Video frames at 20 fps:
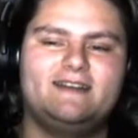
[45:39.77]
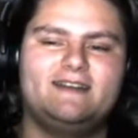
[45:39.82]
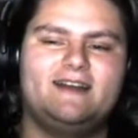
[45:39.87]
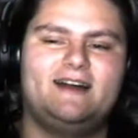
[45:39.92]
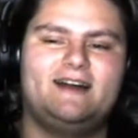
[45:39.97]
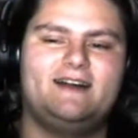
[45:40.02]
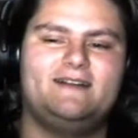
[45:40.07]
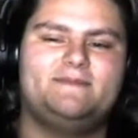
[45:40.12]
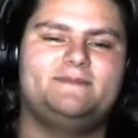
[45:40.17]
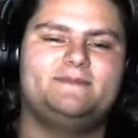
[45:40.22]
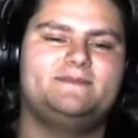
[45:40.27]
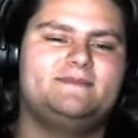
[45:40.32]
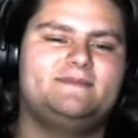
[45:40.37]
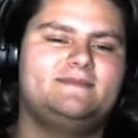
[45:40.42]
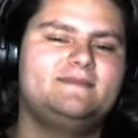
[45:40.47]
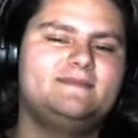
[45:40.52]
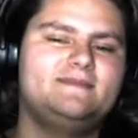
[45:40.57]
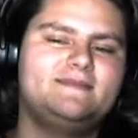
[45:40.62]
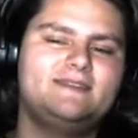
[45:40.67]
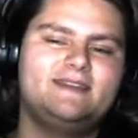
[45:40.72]

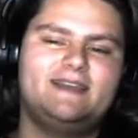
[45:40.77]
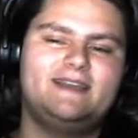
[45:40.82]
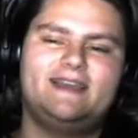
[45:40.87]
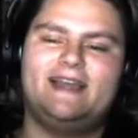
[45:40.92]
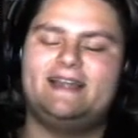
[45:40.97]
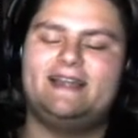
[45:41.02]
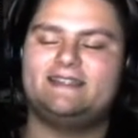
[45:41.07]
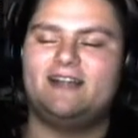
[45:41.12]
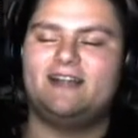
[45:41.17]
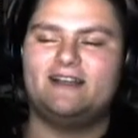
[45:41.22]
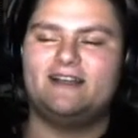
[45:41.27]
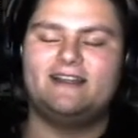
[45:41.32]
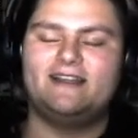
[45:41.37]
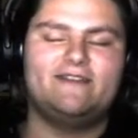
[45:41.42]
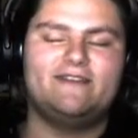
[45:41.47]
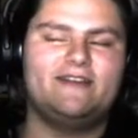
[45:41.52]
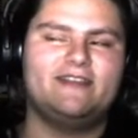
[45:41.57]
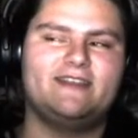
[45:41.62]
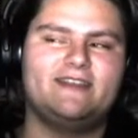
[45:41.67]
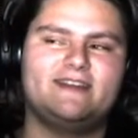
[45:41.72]
Yeah, Taka, you
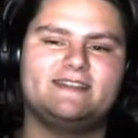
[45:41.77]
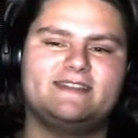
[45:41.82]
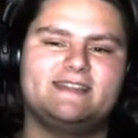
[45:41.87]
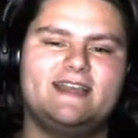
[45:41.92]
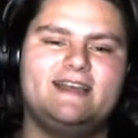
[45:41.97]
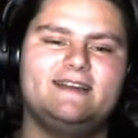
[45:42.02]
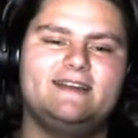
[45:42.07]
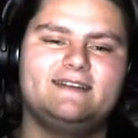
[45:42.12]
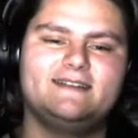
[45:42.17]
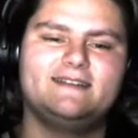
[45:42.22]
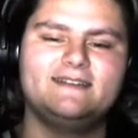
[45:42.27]
have anything to say?